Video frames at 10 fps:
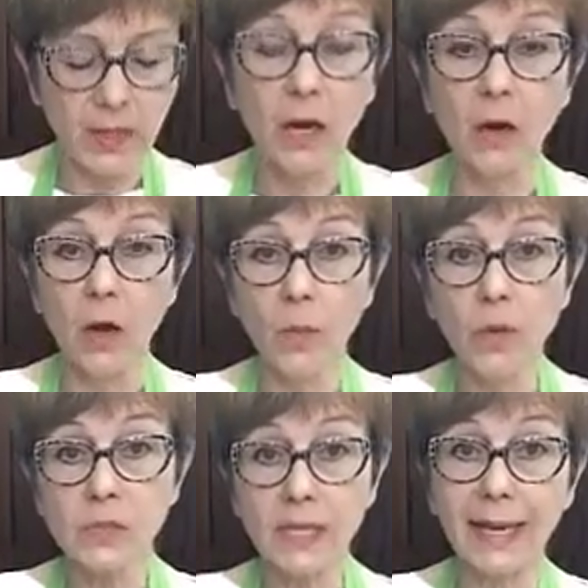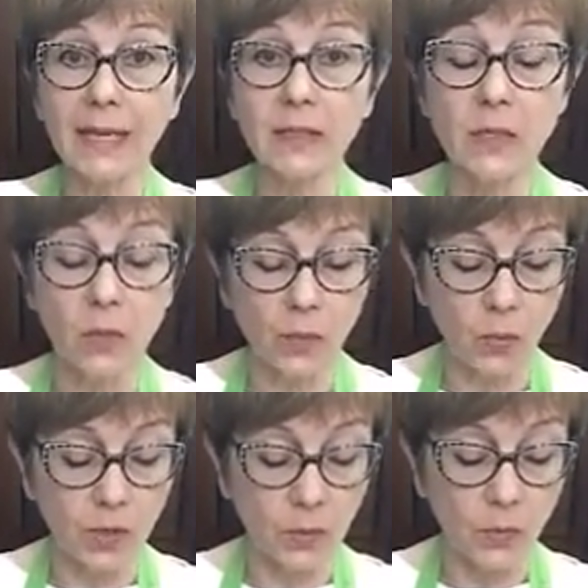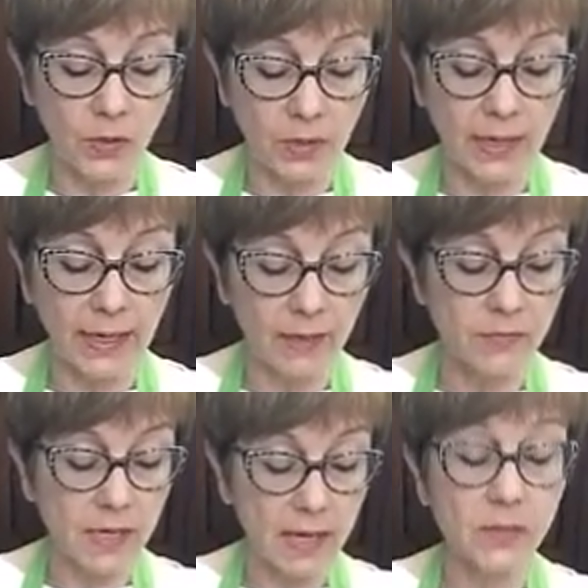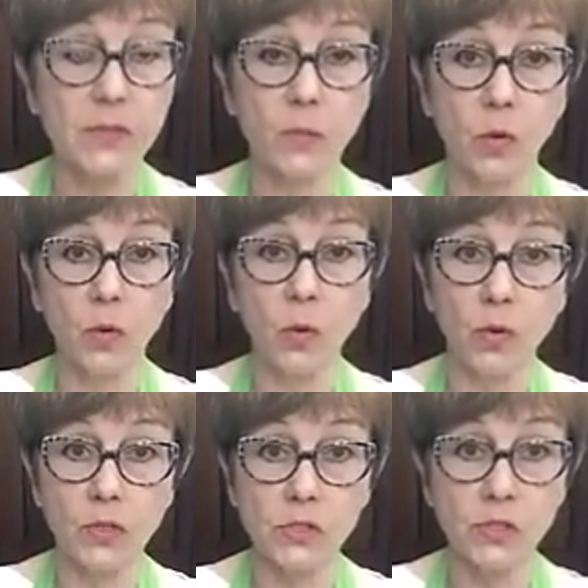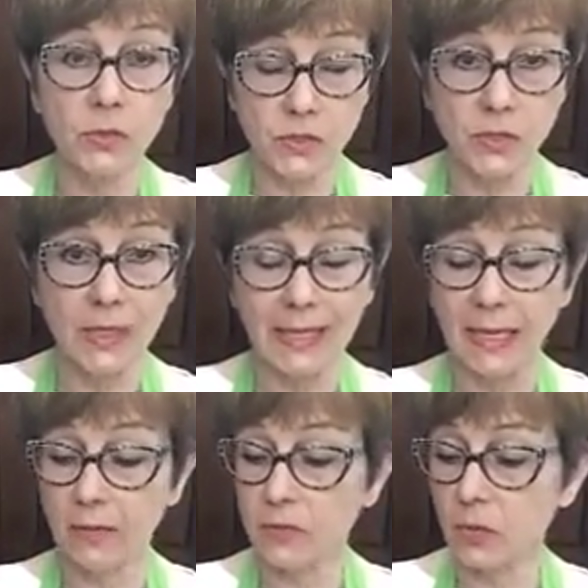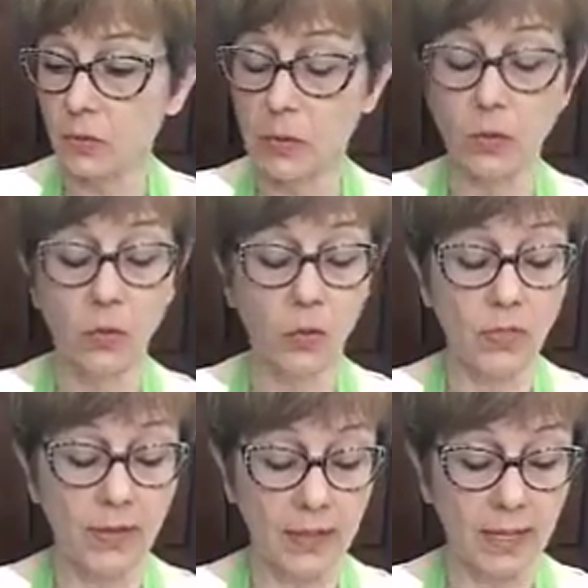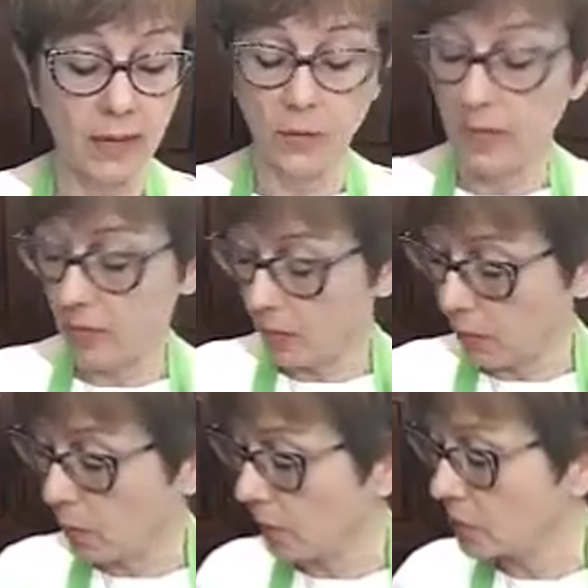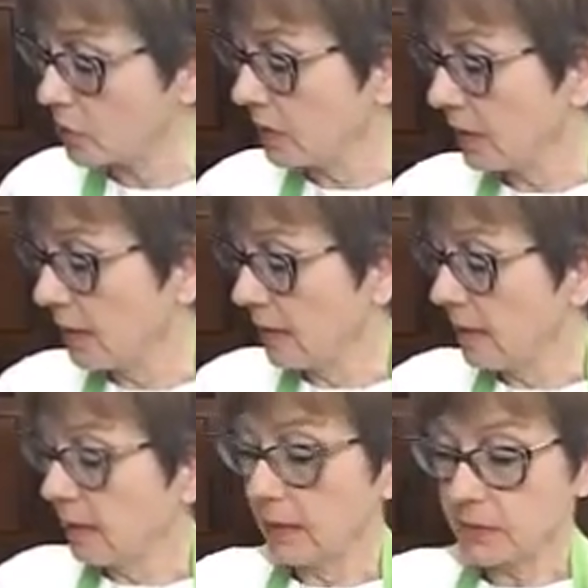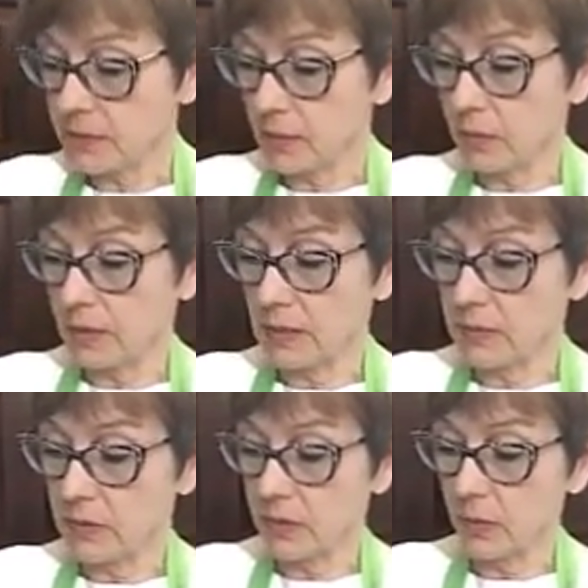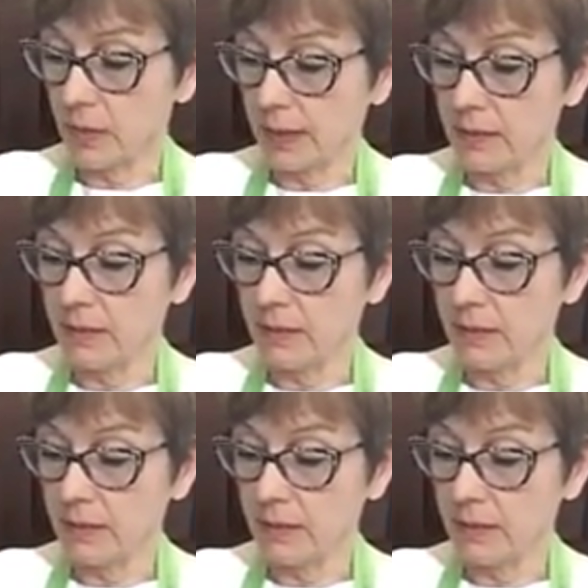are almost getting to the point where you're going to have to add some more orange juice, or you're going to have to throw the whole thing out on the porch. Let's see what these are doing.